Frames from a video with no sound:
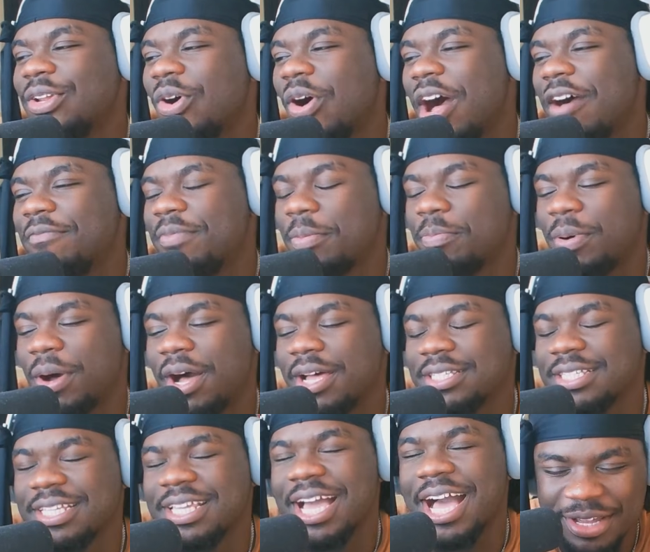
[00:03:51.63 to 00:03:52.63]
know I've been
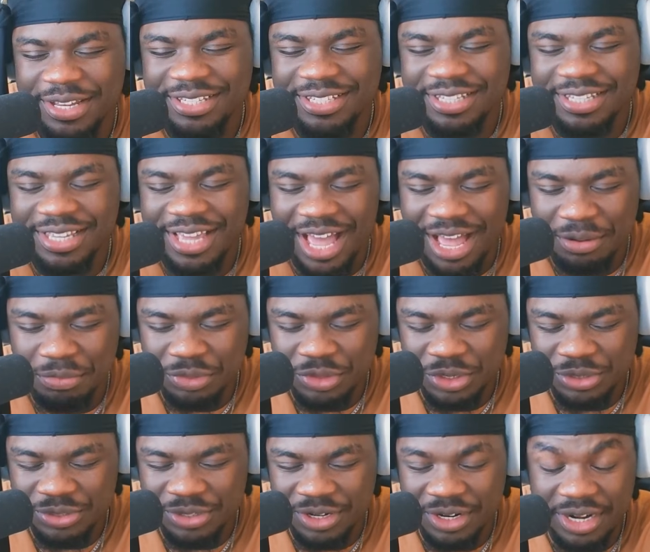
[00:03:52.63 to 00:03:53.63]
pausing. I'm
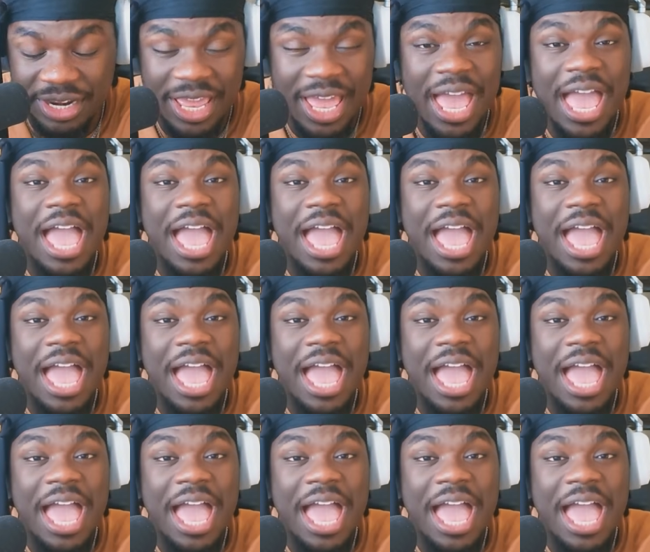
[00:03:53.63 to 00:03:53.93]
so sorry.